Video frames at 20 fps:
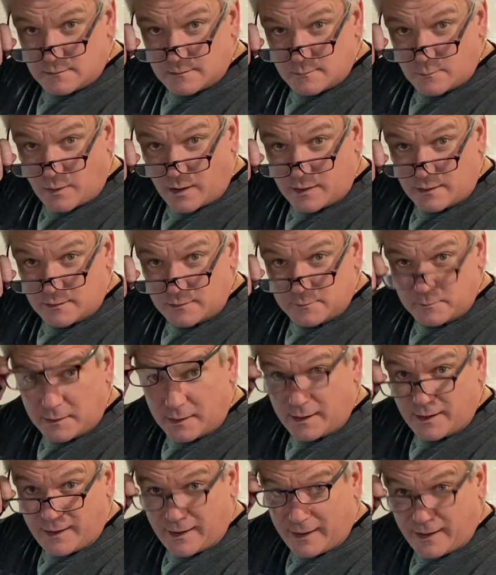wire loom.
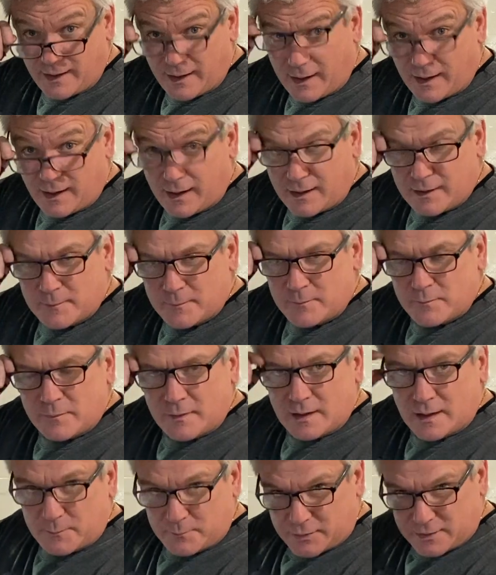
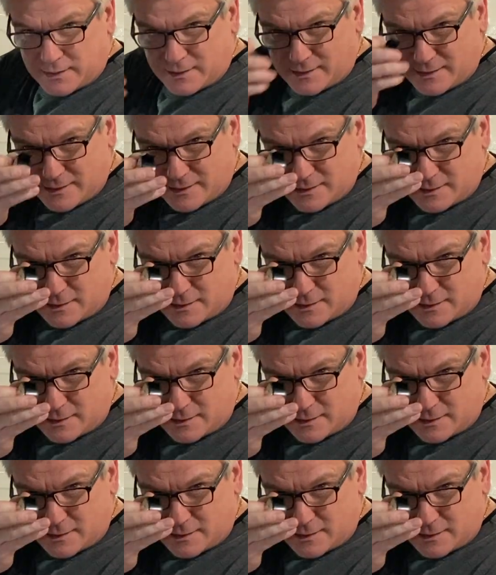I'm putting a little